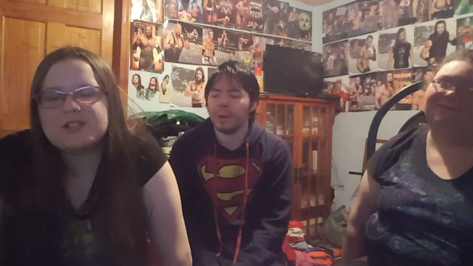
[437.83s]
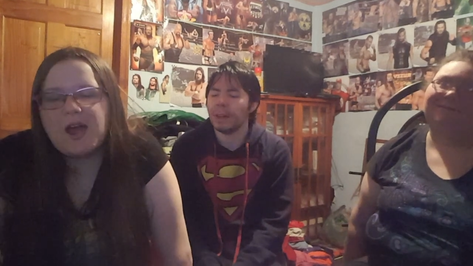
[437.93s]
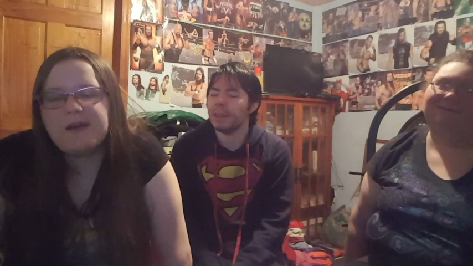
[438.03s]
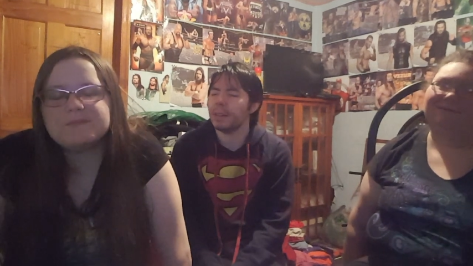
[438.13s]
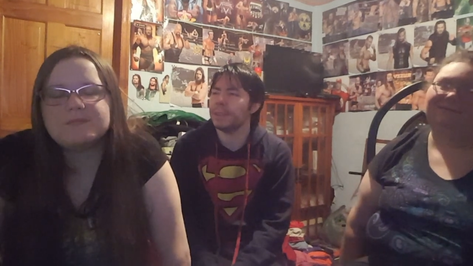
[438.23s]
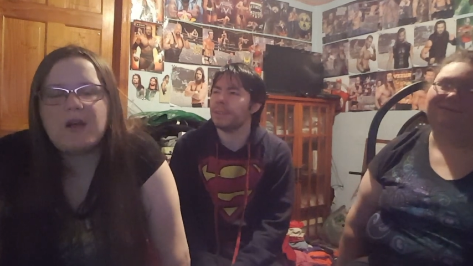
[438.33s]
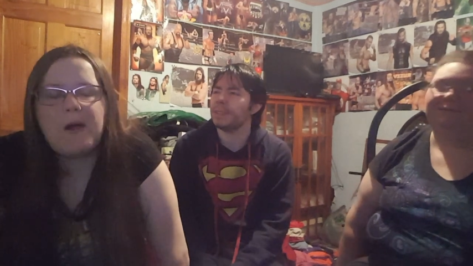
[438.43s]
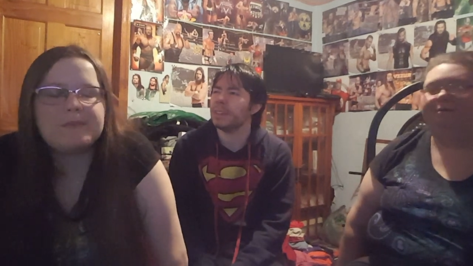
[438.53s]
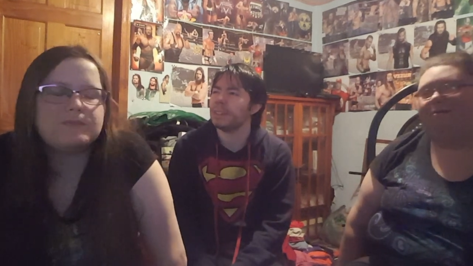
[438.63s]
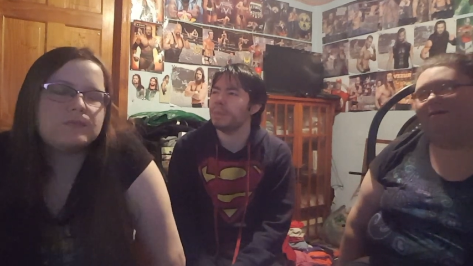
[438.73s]
Speaker 1: Well, there's
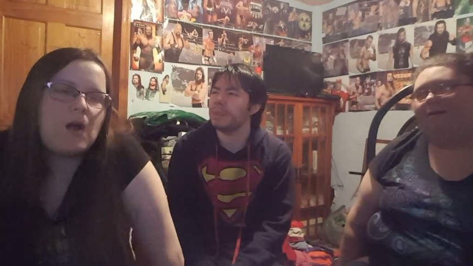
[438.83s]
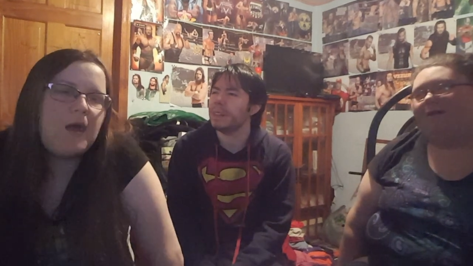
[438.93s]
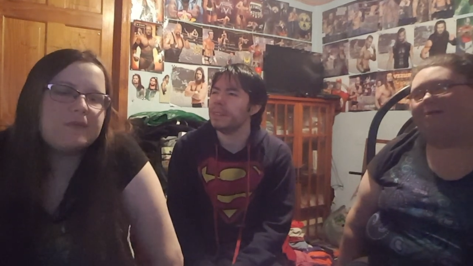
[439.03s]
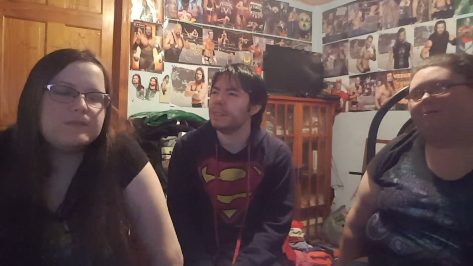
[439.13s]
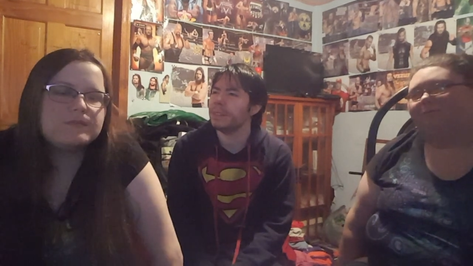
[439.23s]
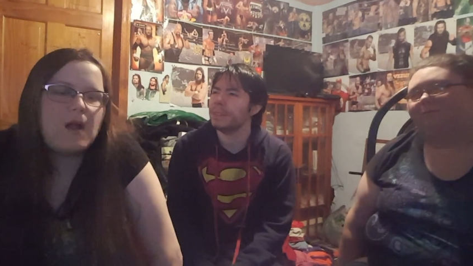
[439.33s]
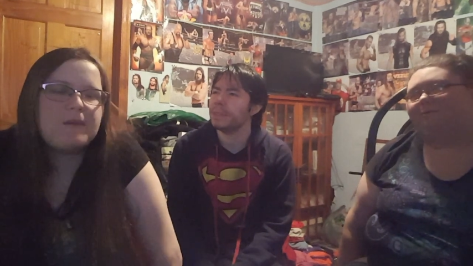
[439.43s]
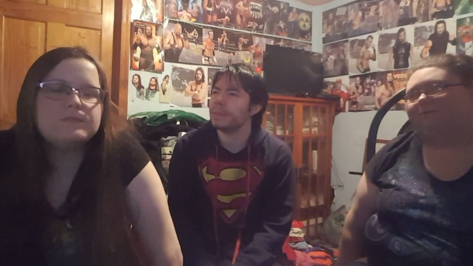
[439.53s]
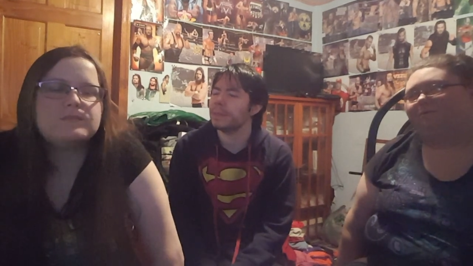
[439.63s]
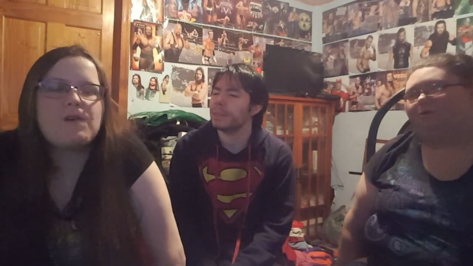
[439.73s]
Alexa Bliss.
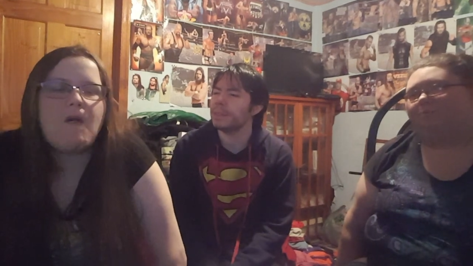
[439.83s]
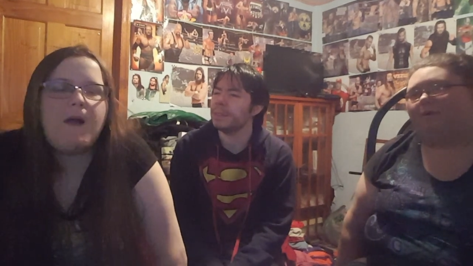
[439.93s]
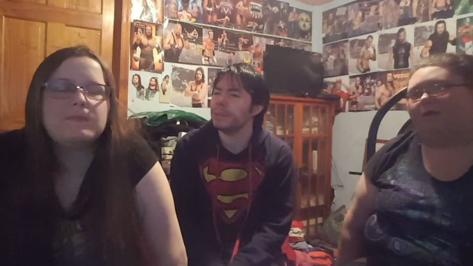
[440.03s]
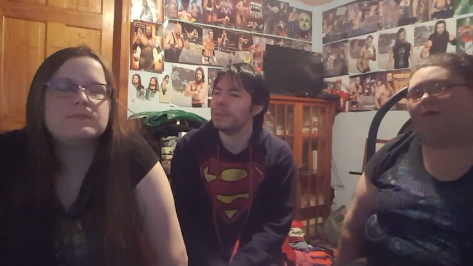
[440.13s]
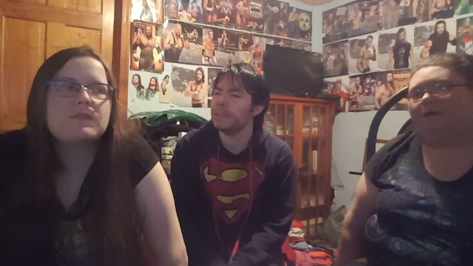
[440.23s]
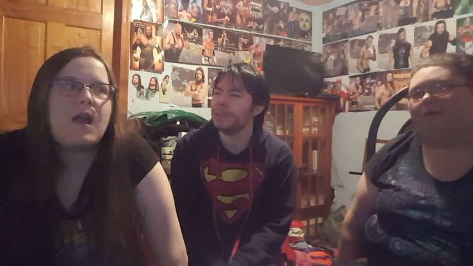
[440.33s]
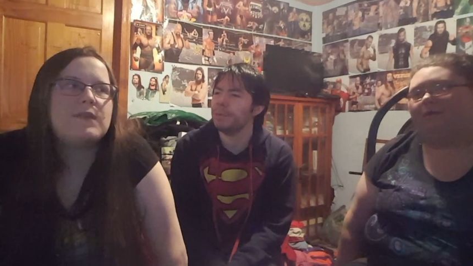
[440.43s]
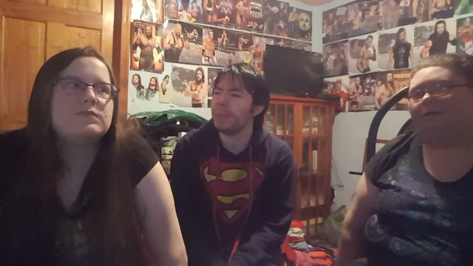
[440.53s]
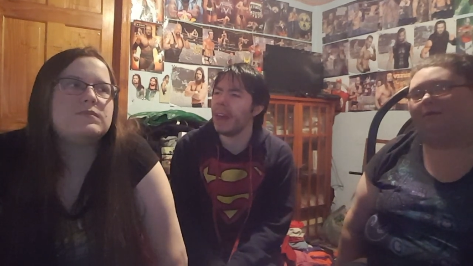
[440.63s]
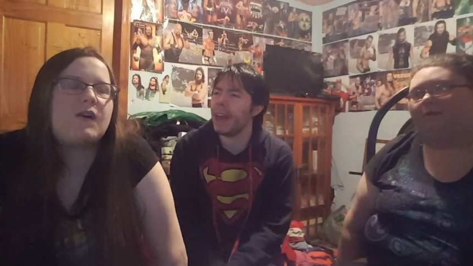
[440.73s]
She, she's
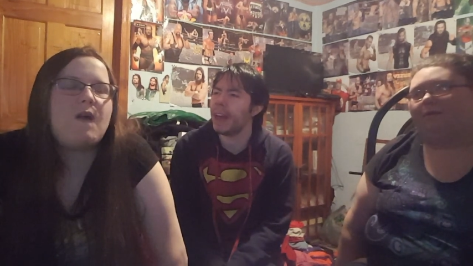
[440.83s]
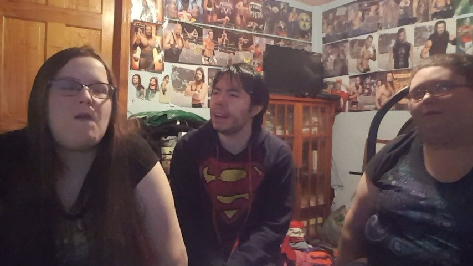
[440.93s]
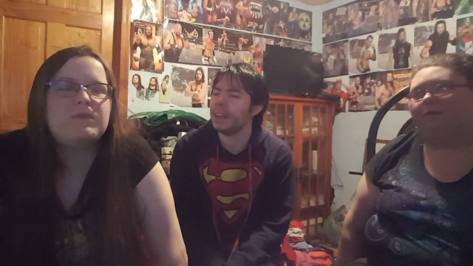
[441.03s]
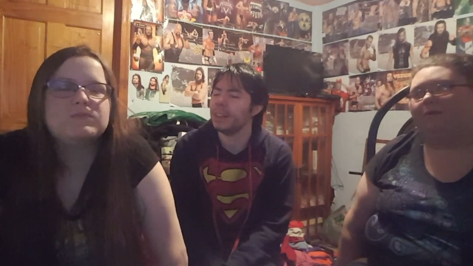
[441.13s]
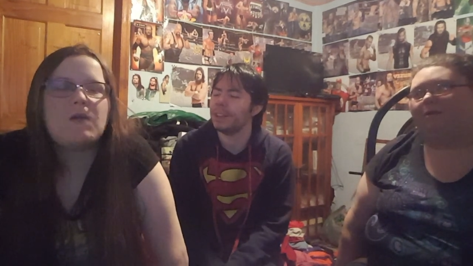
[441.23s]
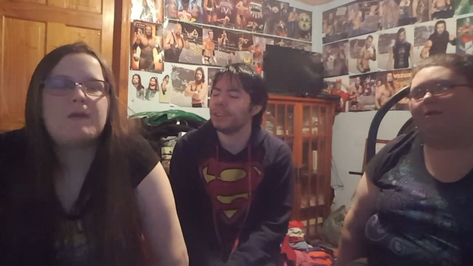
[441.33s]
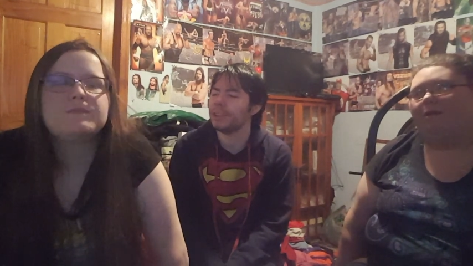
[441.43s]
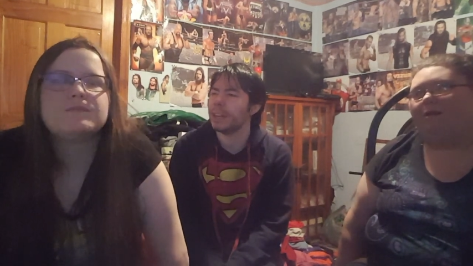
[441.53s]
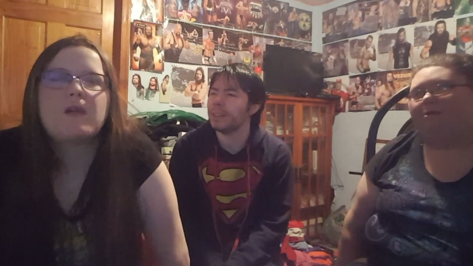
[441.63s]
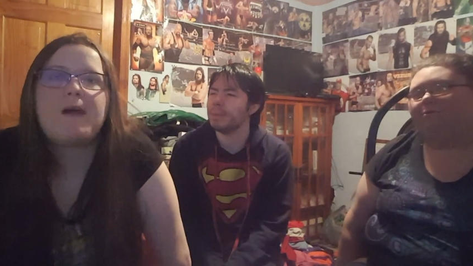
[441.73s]
bad, and then they're
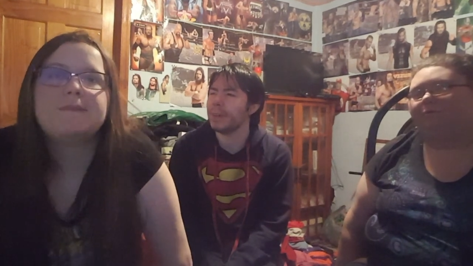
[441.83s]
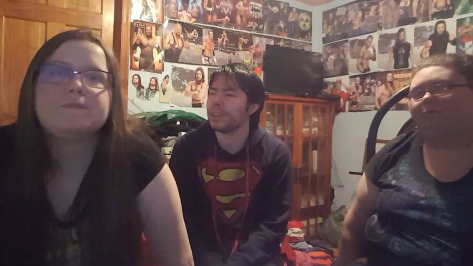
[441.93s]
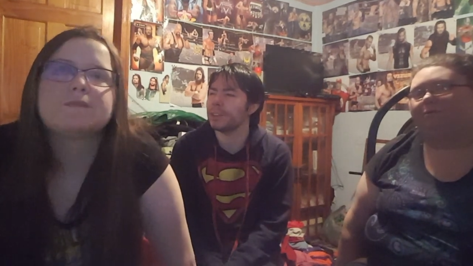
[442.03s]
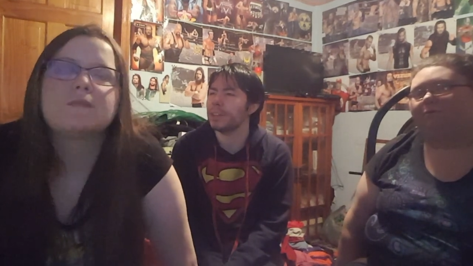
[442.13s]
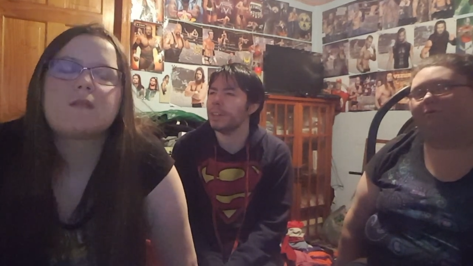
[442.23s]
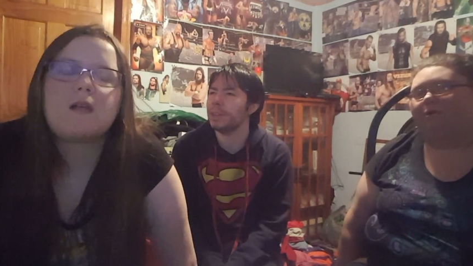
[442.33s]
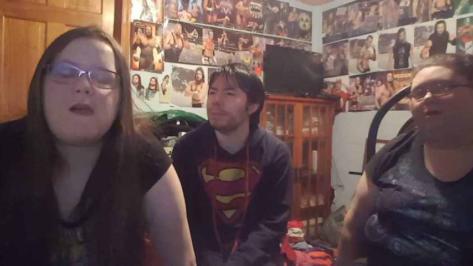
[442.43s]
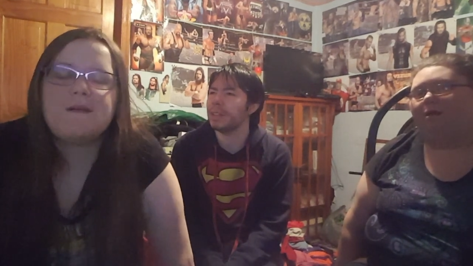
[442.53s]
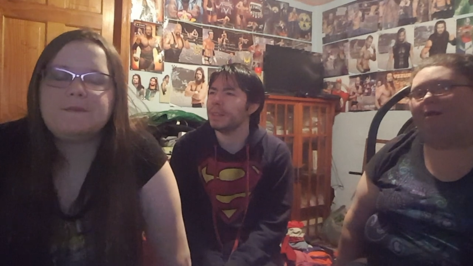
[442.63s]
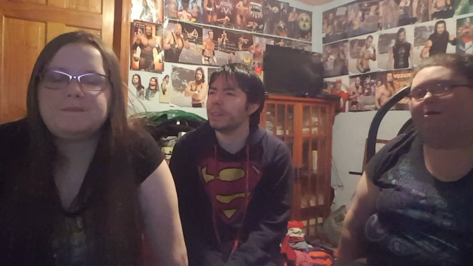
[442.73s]
trying to make her
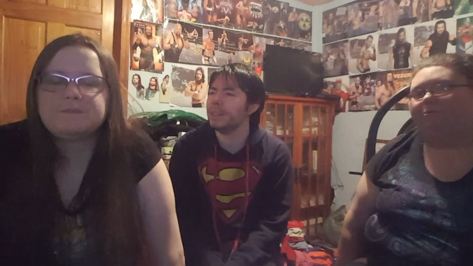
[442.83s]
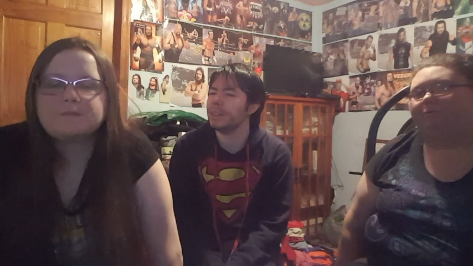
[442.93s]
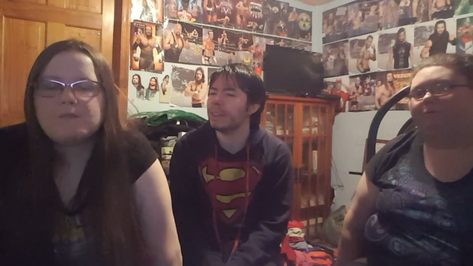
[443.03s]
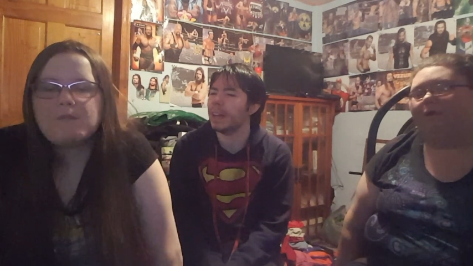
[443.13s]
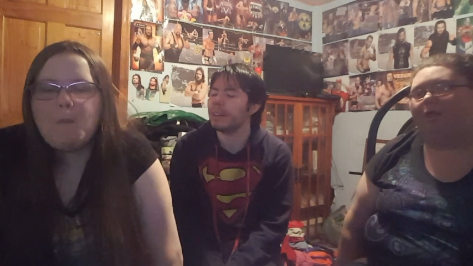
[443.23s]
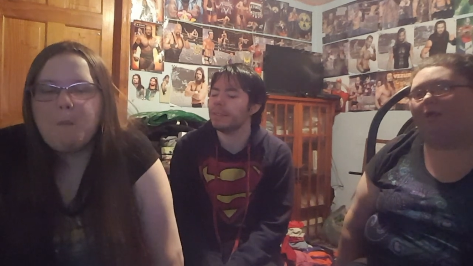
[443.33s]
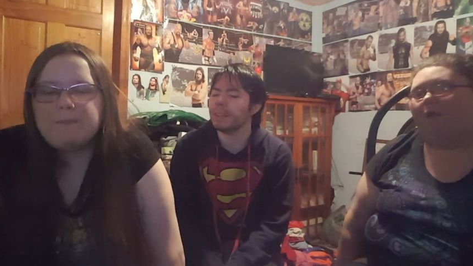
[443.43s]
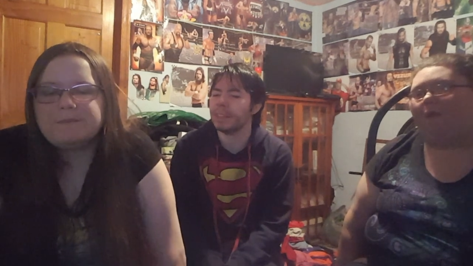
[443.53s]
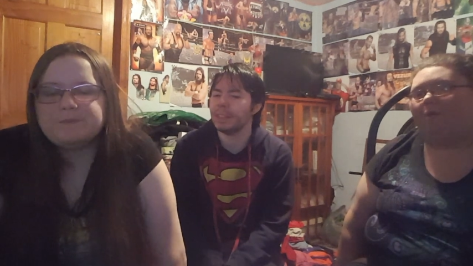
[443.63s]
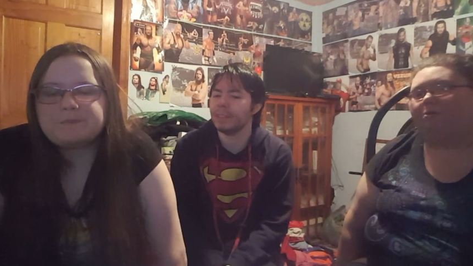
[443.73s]
good, but good's not
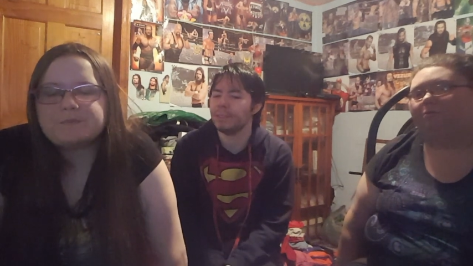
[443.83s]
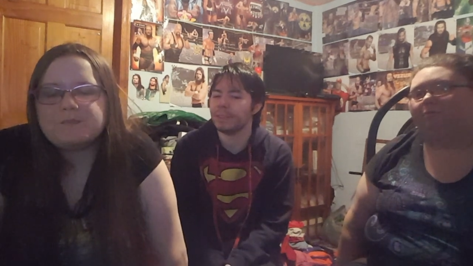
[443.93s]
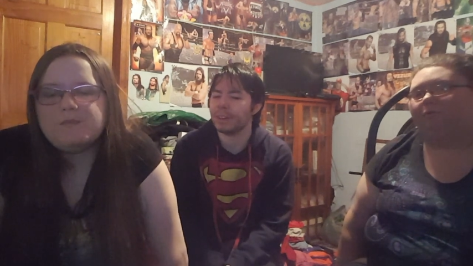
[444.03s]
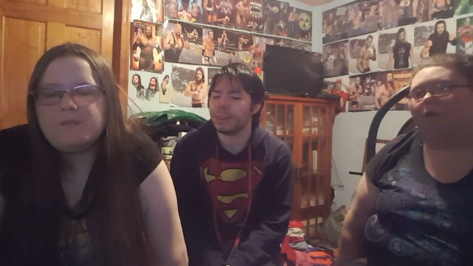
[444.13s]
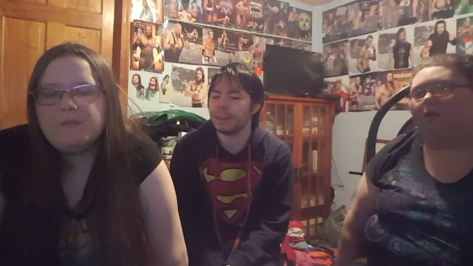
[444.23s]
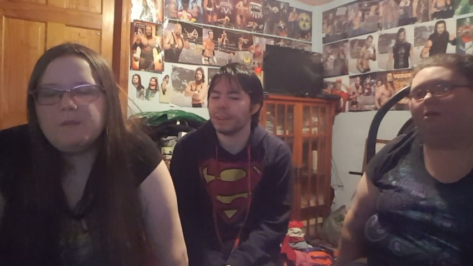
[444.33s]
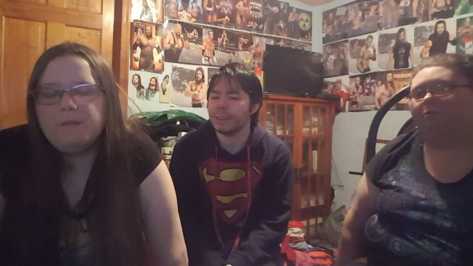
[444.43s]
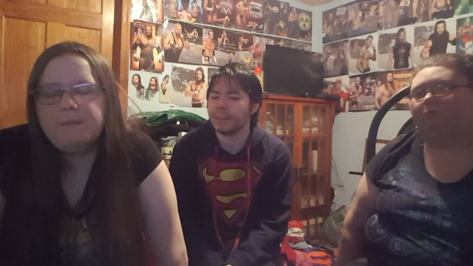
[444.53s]
really good for her.